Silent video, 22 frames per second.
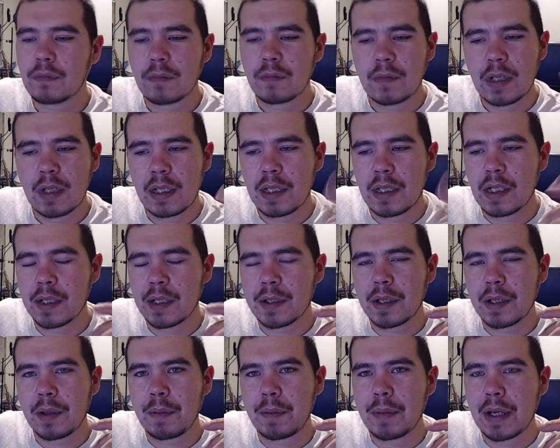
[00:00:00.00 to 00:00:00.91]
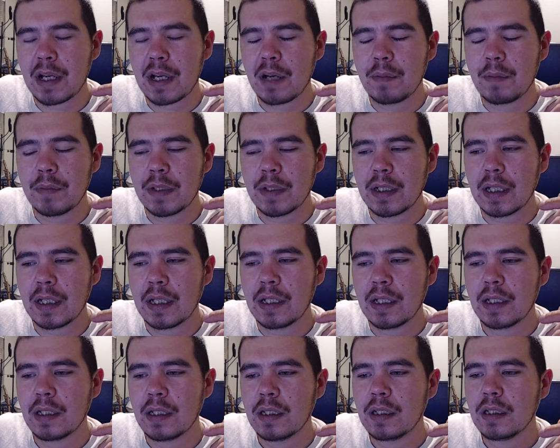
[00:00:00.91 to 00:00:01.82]
ended up coming back on Monday.
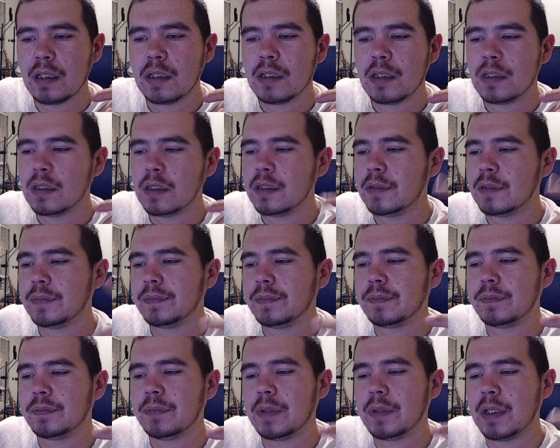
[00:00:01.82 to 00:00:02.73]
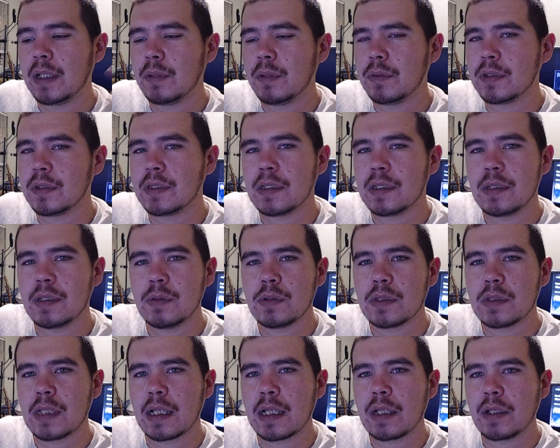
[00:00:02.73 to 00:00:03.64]
But it
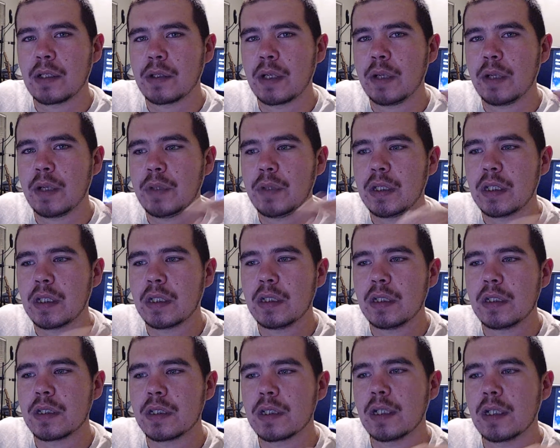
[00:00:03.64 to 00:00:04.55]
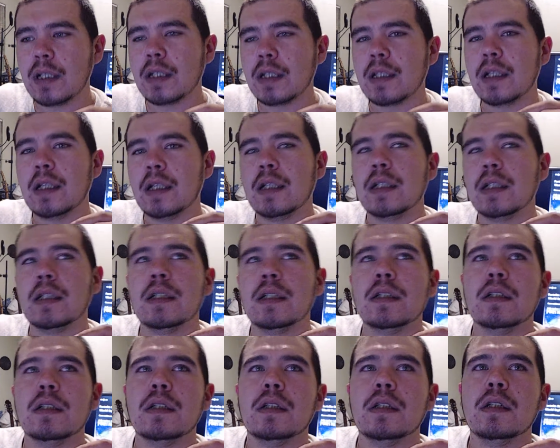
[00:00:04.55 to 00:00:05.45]
was like a great weekend and shit like that.
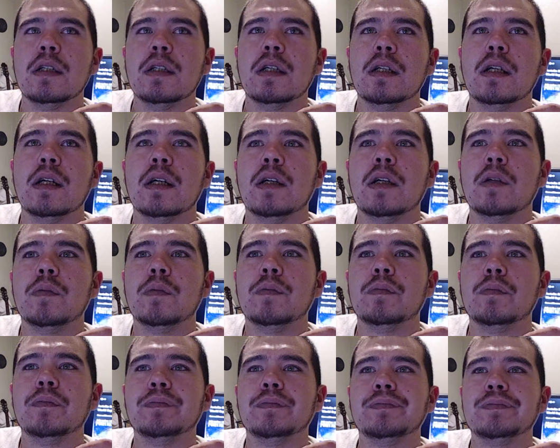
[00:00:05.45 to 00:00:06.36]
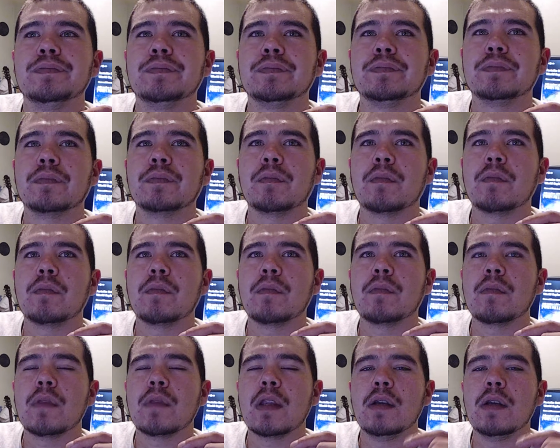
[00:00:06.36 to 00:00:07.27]
Um,
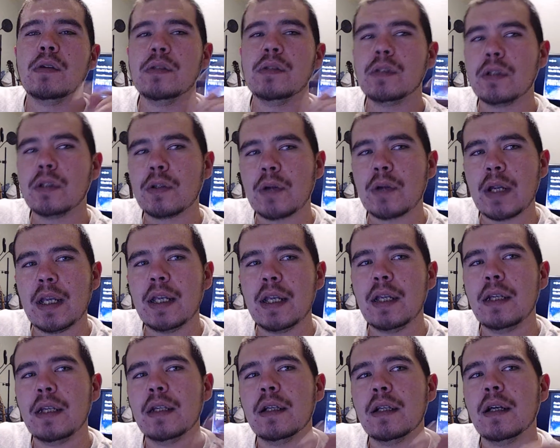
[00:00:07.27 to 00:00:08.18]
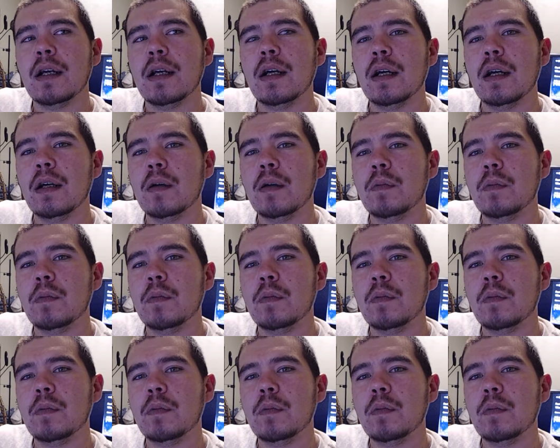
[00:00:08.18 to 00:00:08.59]
it was a great, I